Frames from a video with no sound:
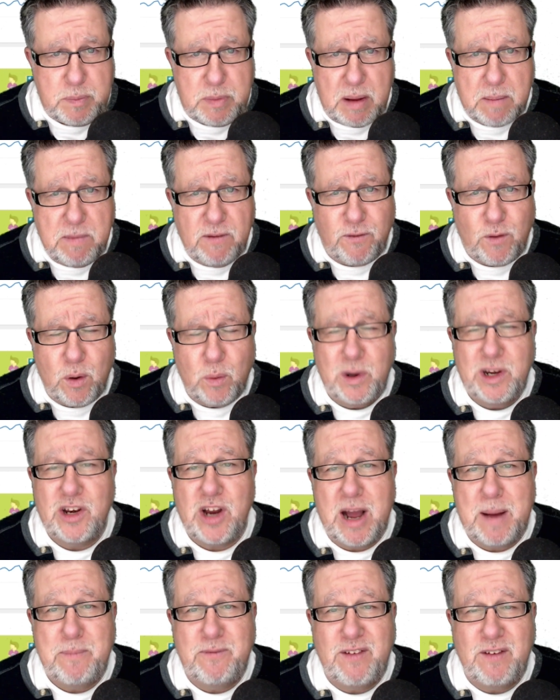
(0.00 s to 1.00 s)
before we
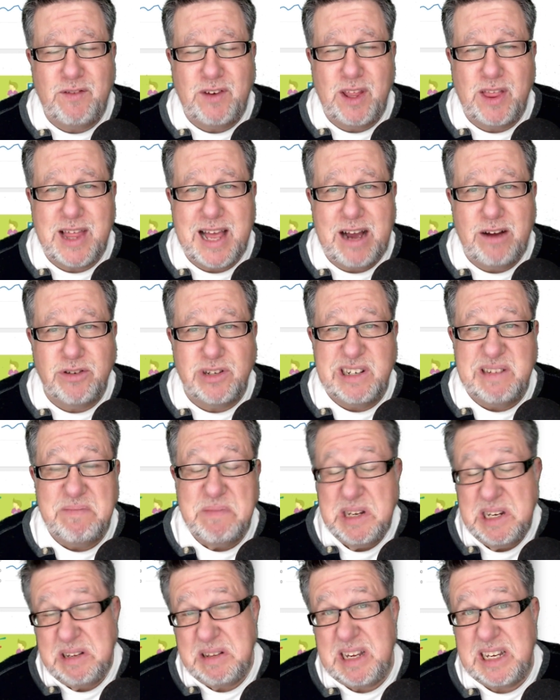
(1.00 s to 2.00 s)
top 50,000.
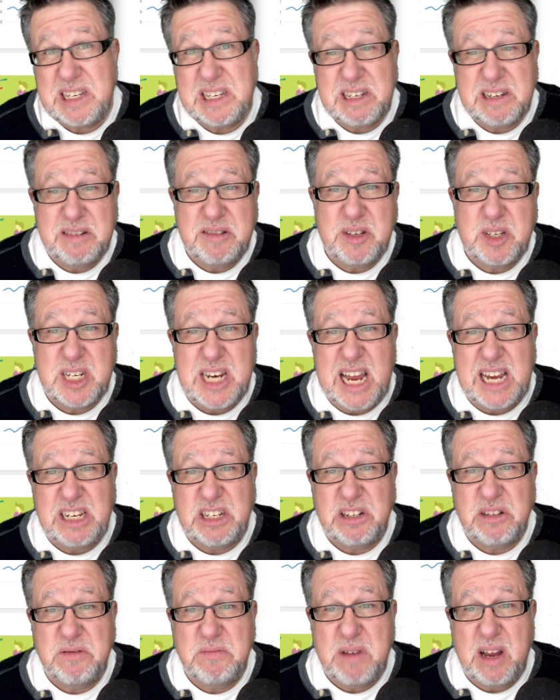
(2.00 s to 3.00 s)
It's
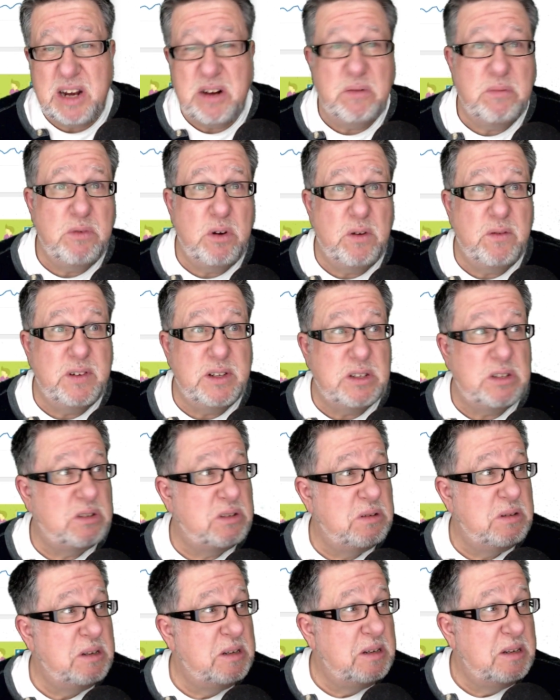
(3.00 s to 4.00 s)
nice. I don't know if
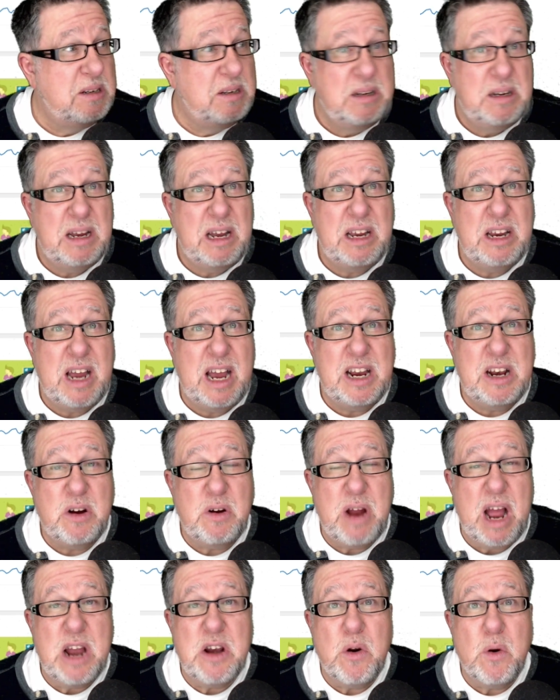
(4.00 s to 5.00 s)
it's, I
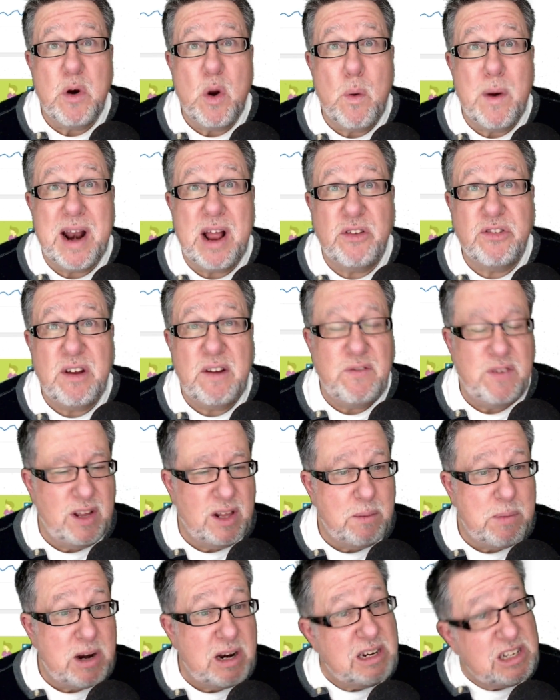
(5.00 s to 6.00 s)
don't know what else I feel
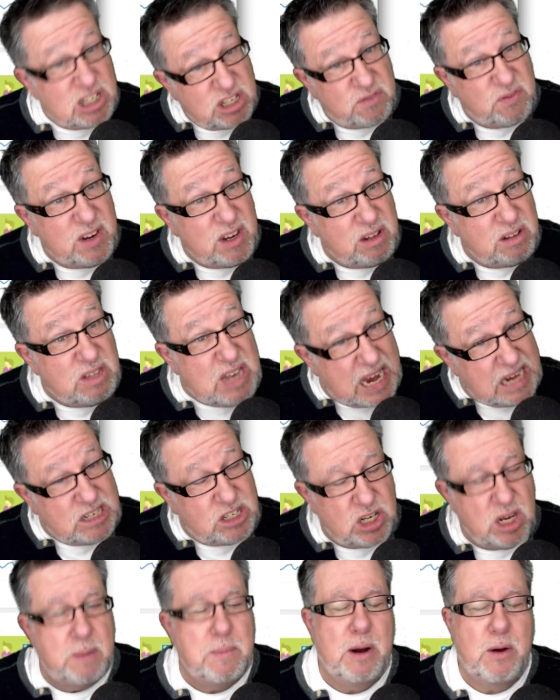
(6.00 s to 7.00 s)
about it. Just feel
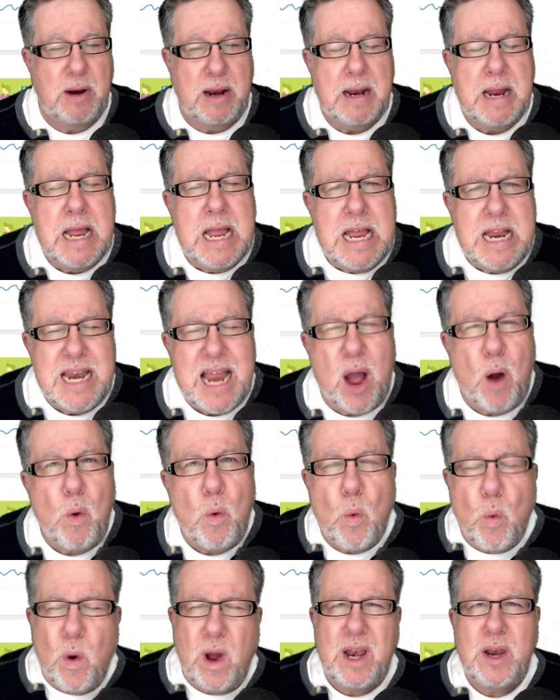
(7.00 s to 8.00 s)
nice about it. Now,
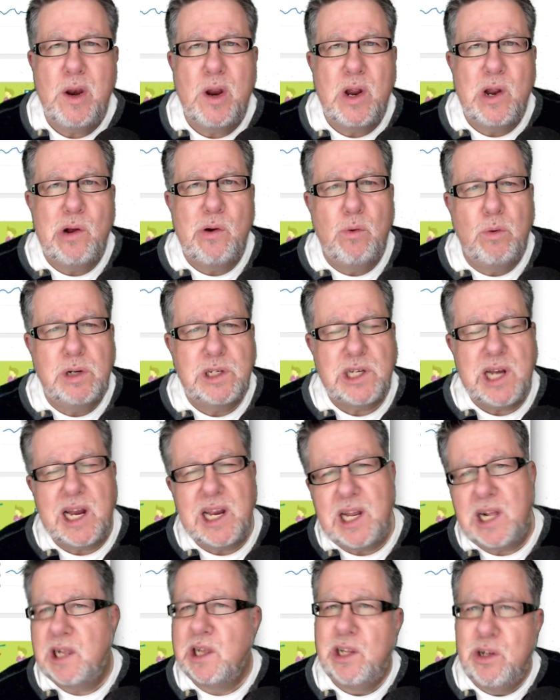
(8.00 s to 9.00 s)
what was I
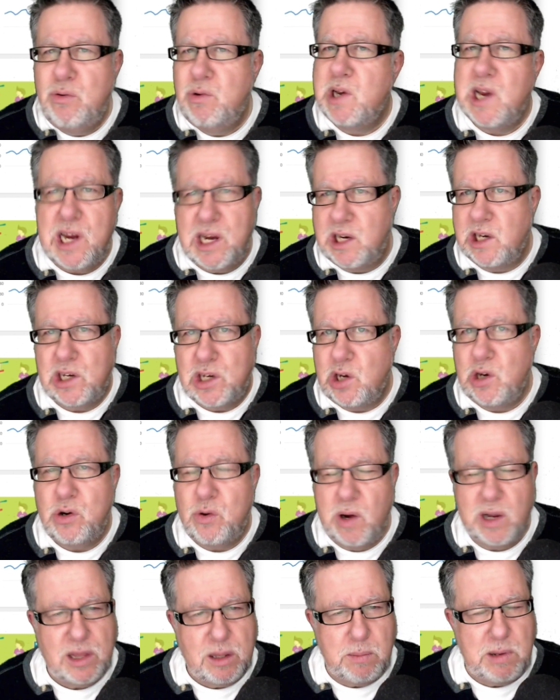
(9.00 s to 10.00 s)
alluding
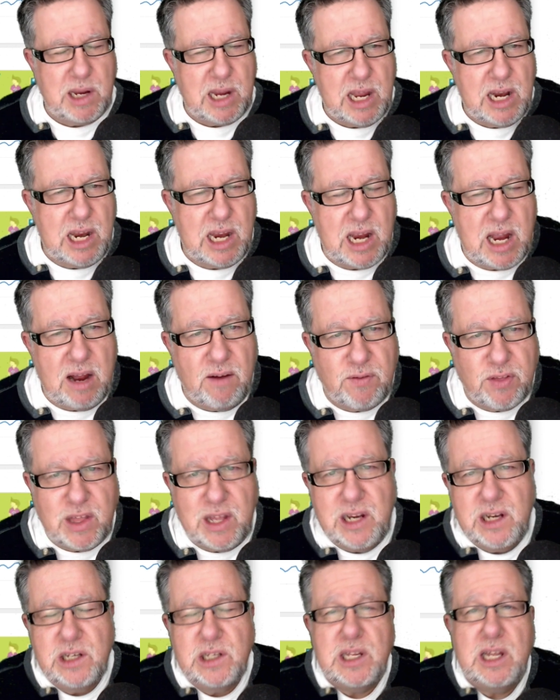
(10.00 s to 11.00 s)
to at the beginning of
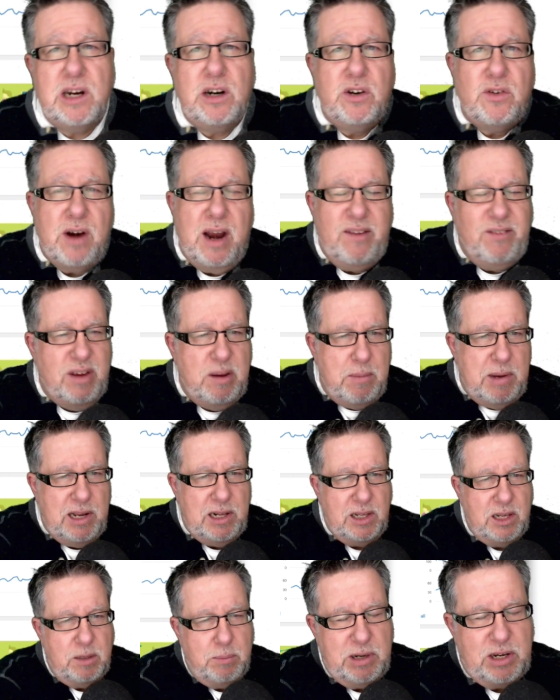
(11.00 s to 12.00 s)
things that are driving me a
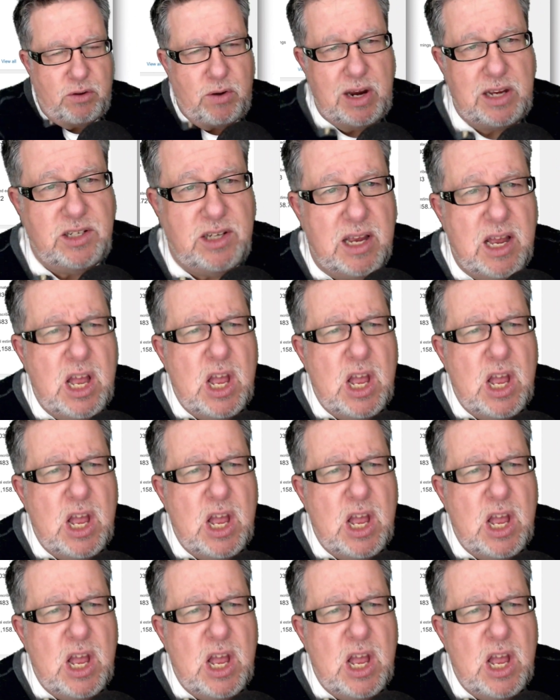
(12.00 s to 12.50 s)
little bit crazy?